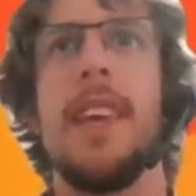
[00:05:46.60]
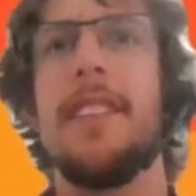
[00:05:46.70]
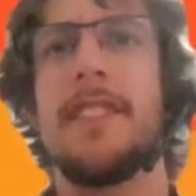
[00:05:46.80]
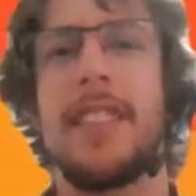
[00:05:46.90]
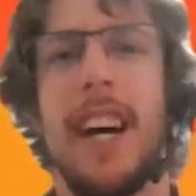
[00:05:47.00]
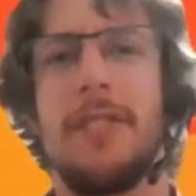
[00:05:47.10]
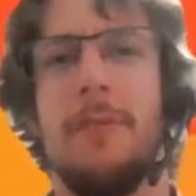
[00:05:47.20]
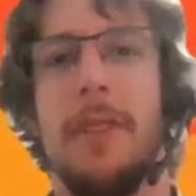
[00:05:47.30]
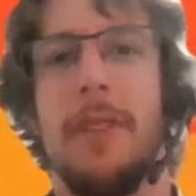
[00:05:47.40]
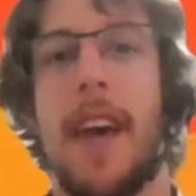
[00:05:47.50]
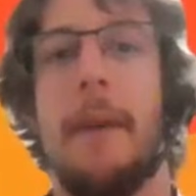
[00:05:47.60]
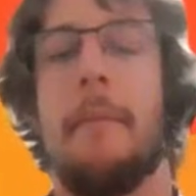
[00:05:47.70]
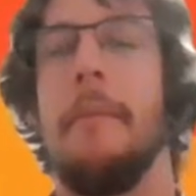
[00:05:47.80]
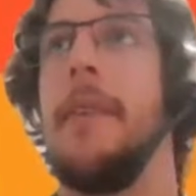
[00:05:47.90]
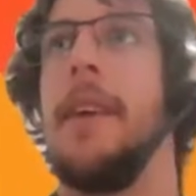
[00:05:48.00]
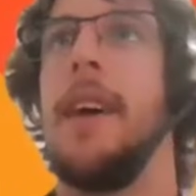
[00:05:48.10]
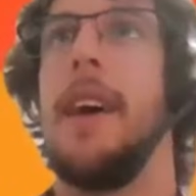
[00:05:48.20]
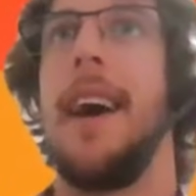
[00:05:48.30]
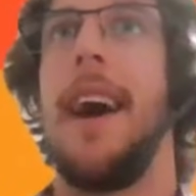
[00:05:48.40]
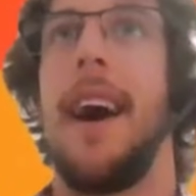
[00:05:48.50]
in discussion with them
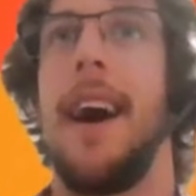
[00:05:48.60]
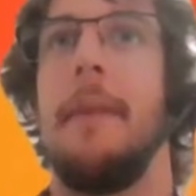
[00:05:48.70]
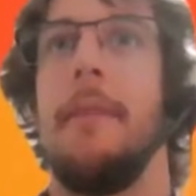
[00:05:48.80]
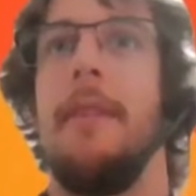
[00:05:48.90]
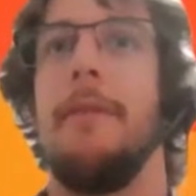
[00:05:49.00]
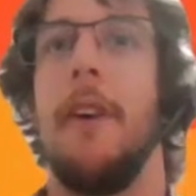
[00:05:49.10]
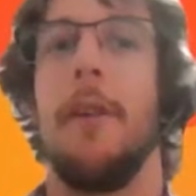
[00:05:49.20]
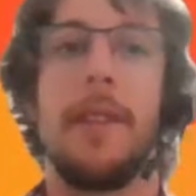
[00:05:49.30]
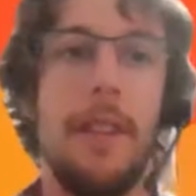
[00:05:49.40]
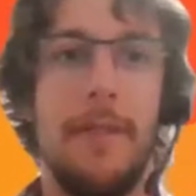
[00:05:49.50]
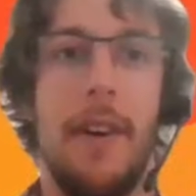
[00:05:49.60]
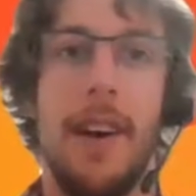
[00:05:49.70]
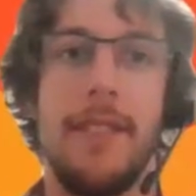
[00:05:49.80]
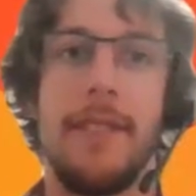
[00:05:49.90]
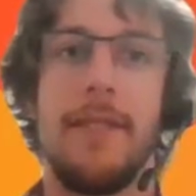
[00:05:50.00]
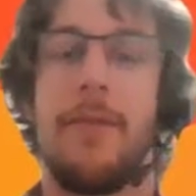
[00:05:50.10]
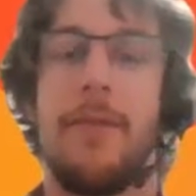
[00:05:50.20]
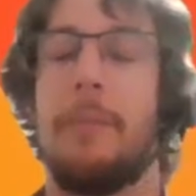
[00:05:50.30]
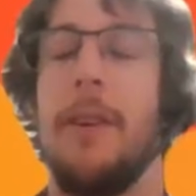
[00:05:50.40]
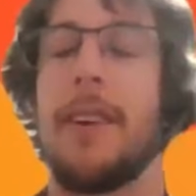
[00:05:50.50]
and following the advice
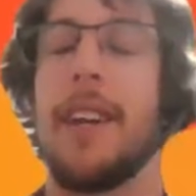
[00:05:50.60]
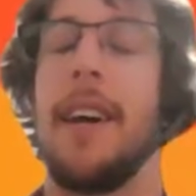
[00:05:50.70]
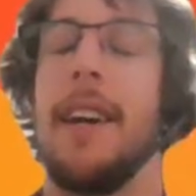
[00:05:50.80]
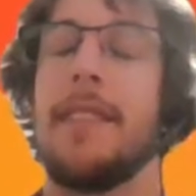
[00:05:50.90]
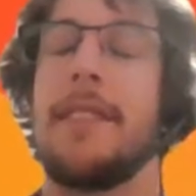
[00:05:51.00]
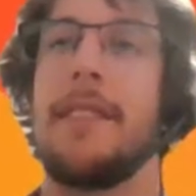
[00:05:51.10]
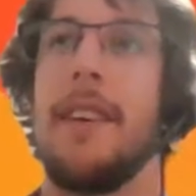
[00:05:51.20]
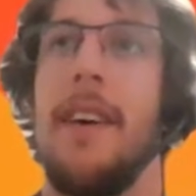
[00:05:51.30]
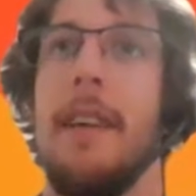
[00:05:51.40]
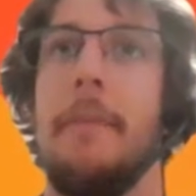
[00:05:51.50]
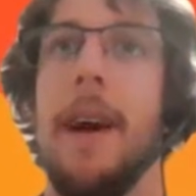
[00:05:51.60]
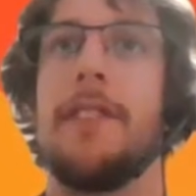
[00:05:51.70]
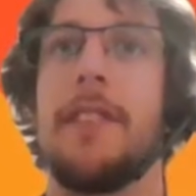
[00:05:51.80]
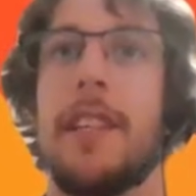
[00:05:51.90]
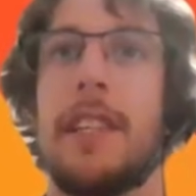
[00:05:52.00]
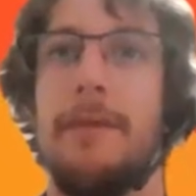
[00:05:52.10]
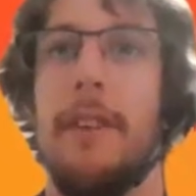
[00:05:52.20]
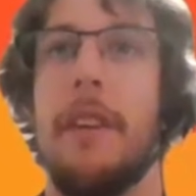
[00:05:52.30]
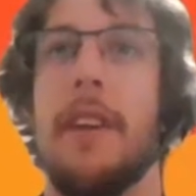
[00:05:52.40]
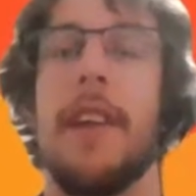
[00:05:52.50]
from the podcast, I basically
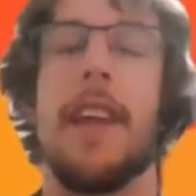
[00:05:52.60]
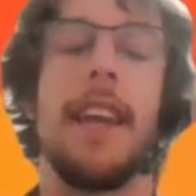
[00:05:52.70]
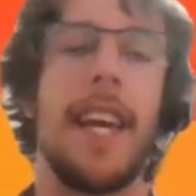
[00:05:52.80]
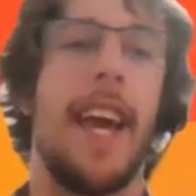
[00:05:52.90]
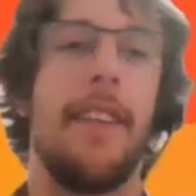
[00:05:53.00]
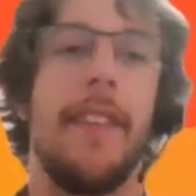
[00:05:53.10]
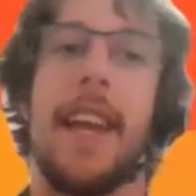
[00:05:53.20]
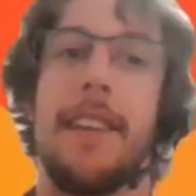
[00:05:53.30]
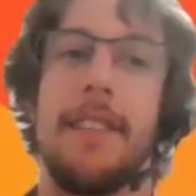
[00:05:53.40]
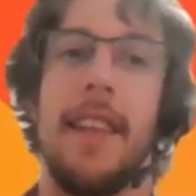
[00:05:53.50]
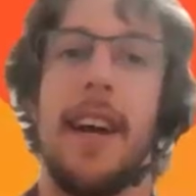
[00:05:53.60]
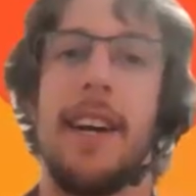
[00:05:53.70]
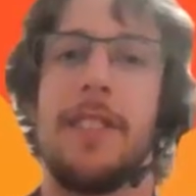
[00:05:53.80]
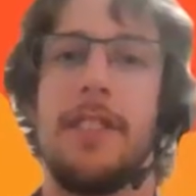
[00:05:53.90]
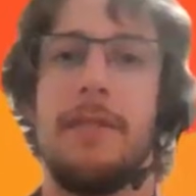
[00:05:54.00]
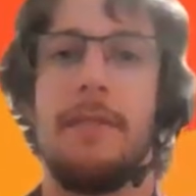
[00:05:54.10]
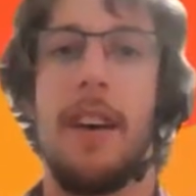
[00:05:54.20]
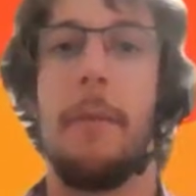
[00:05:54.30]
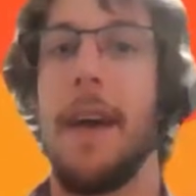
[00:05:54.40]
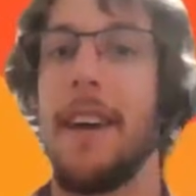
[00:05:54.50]
converted any account that has a large
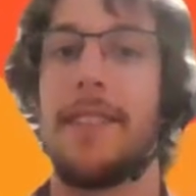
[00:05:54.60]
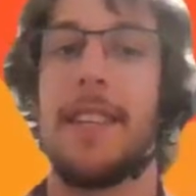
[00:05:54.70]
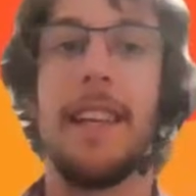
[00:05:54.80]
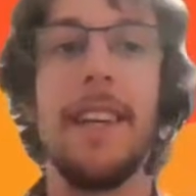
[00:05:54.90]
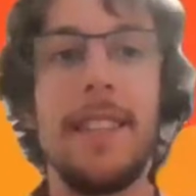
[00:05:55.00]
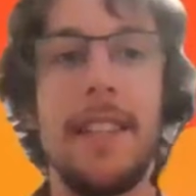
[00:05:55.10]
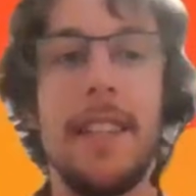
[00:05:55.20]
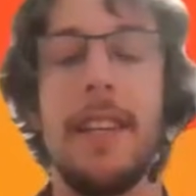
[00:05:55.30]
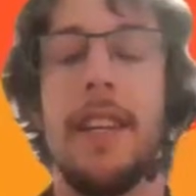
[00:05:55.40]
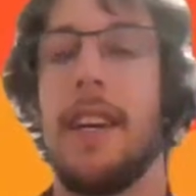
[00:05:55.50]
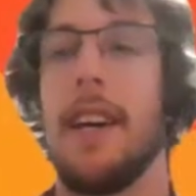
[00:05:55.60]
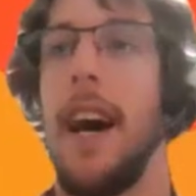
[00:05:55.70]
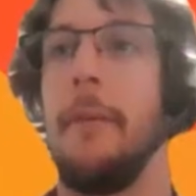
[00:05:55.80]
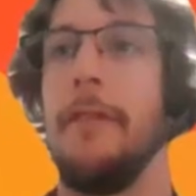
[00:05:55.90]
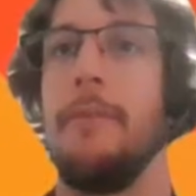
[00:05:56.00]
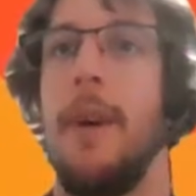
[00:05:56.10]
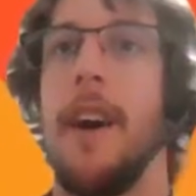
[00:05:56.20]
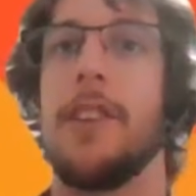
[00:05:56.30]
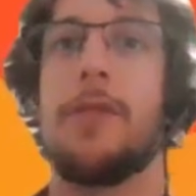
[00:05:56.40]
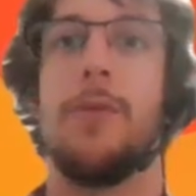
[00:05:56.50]
amount in it of
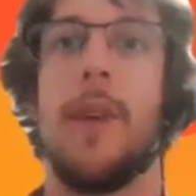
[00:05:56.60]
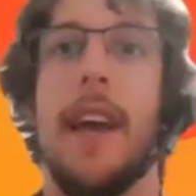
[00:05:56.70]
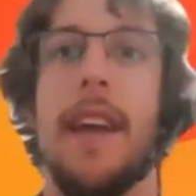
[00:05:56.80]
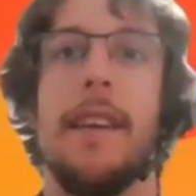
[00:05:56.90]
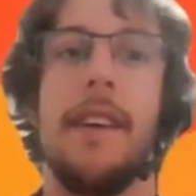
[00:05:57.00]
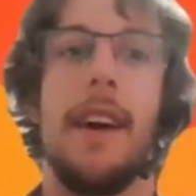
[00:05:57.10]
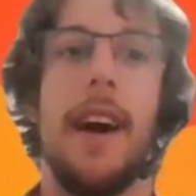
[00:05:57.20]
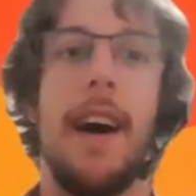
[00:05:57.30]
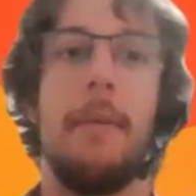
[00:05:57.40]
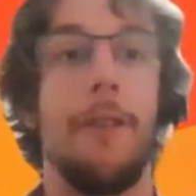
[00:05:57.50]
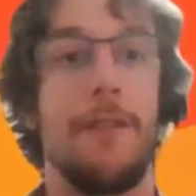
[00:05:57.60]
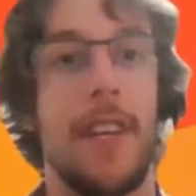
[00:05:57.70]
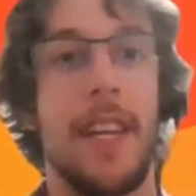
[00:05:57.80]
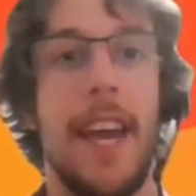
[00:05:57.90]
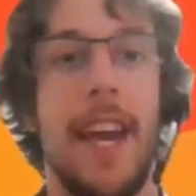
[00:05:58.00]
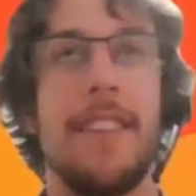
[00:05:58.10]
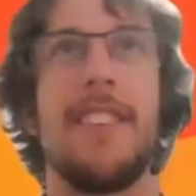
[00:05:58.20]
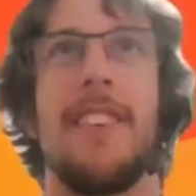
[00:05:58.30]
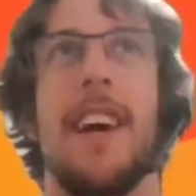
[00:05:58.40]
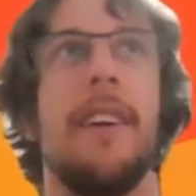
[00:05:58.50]
mine to a offset account.
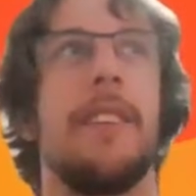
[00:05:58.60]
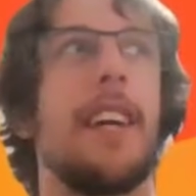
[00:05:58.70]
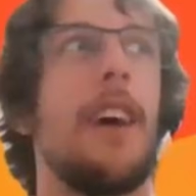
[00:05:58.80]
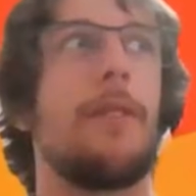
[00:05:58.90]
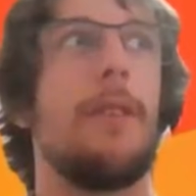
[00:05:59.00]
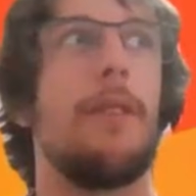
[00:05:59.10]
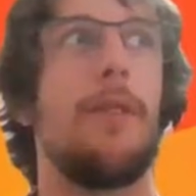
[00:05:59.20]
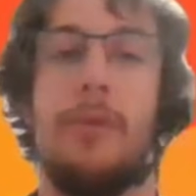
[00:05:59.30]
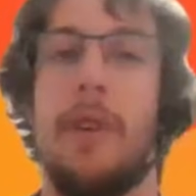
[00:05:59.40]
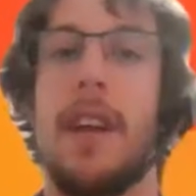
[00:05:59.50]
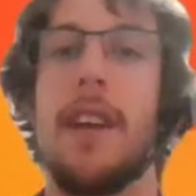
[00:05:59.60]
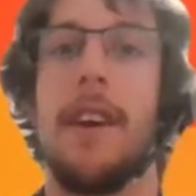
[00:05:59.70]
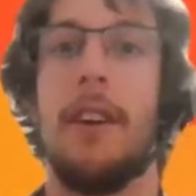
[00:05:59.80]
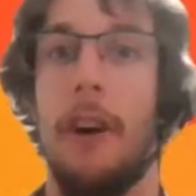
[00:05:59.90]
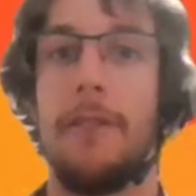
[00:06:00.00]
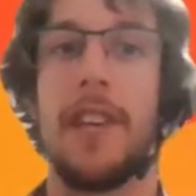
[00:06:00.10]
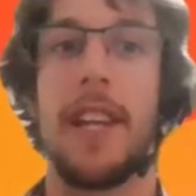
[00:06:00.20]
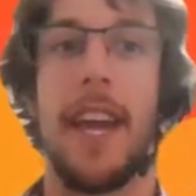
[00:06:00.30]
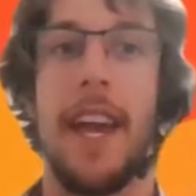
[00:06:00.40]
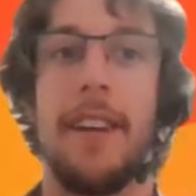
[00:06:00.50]
So now I think I've got 3
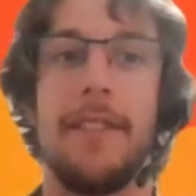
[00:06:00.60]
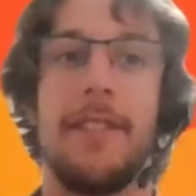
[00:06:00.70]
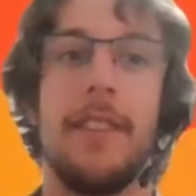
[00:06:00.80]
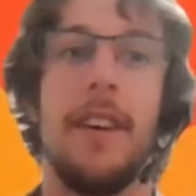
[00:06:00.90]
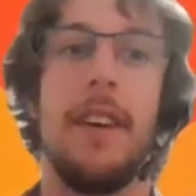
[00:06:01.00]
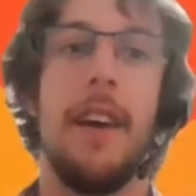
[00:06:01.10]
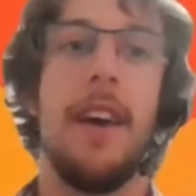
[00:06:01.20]
offset accounts.